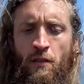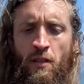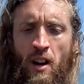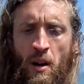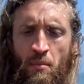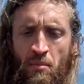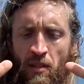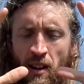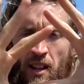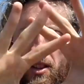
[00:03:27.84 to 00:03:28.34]

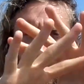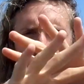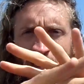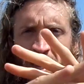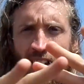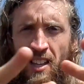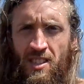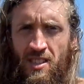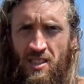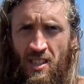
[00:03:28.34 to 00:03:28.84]
evaporates or
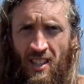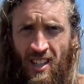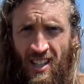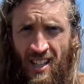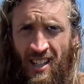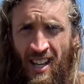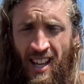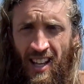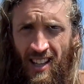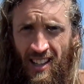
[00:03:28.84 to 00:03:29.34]
gets
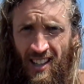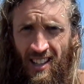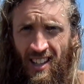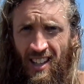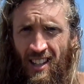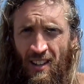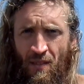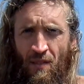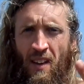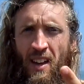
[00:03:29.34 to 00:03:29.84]
connect
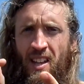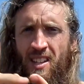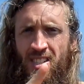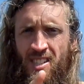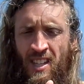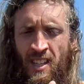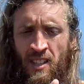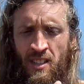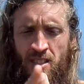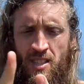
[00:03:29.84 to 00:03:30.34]

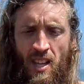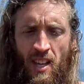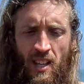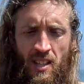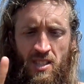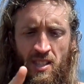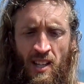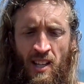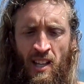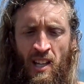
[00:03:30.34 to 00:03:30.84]
affects
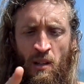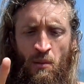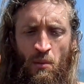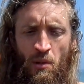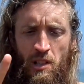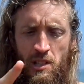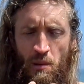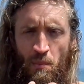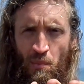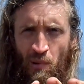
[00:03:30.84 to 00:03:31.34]
insects,
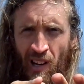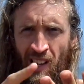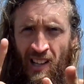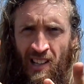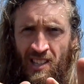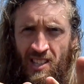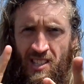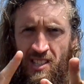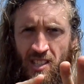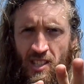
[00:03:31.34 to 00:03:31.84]
animals,
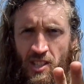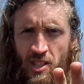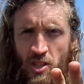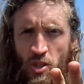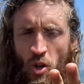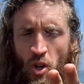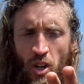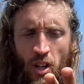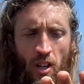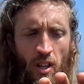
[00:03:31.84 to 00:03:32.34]
plants, the
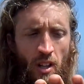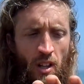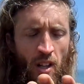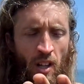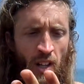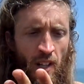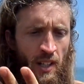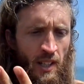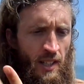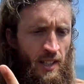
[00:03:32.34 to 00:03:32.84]
soil.
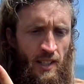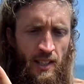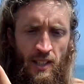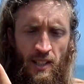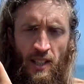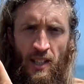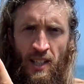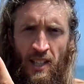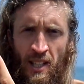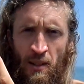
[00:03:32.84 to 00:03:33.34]

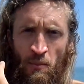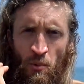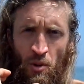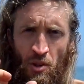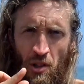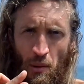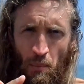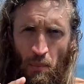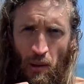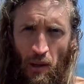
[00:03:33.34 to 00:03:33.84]
Um,
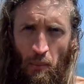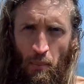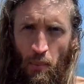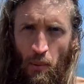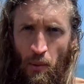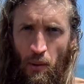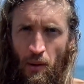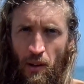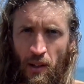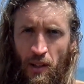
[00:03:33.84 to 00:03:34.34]
other
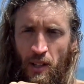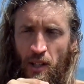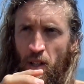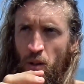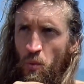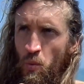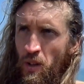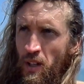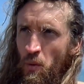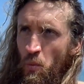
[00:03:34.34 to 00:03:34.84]
people,
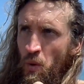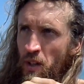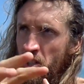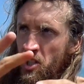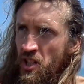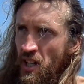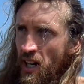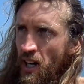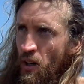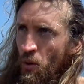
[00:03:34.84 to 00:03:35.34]
we, we
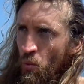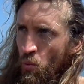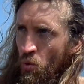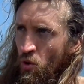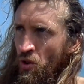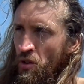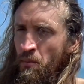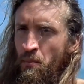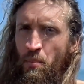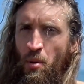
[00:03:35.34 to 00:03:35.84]
share
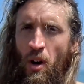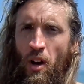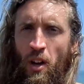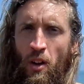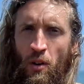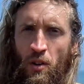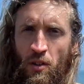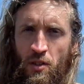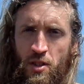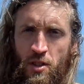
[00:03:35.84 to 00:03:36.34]
one
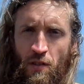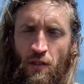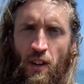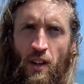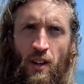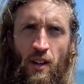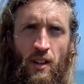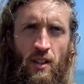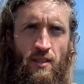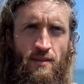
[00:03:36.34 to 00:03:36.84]

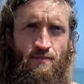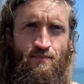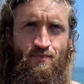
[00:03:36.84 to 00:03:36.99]
biosphere.